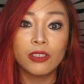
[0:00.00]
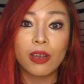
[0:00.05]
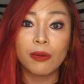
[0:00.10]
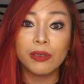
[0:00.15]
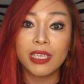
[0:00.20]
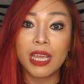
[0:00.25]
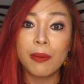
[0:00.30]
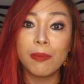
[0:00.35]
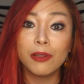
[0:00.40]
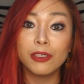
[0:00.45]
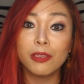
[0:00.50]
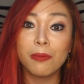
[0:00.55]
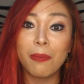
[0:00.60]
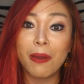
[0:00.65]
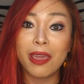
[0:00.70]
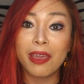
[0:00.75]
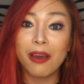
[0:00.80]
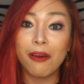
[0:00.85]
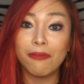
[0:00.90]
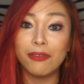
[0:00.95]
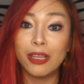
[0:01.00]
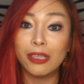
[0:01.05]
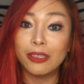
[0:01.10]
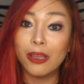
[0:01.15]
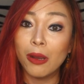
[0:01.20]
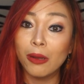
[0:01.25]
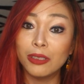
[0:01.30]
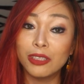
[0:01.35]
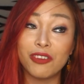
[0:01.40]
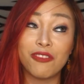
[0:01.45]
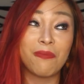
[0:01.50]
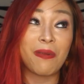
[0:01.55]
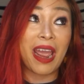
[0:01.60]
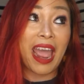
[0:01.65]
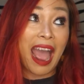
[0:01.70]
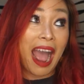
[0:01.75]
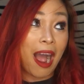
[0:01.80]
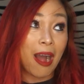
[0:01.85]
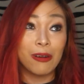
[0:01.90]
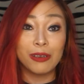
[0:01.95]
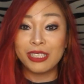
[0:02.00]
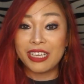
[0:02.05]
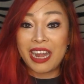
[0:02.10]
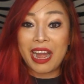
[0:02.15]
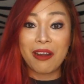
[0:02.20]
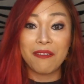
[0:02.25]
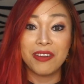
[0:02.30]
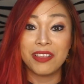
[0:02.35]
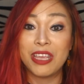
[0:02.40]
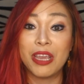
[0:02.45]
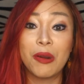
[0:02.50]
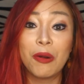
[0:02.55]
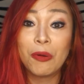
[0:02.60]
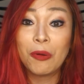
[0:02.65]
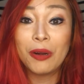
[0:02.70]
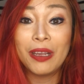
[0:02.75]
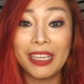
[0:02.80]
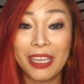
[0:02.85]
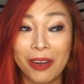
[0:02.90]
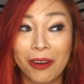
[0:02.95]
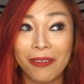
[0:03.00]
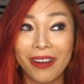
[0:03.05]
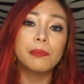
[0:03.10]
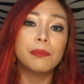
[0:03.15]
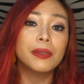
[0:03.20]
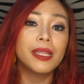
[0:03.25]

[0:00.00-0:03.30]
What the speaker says: So I was able to pay off the loans of my house and everything really quick.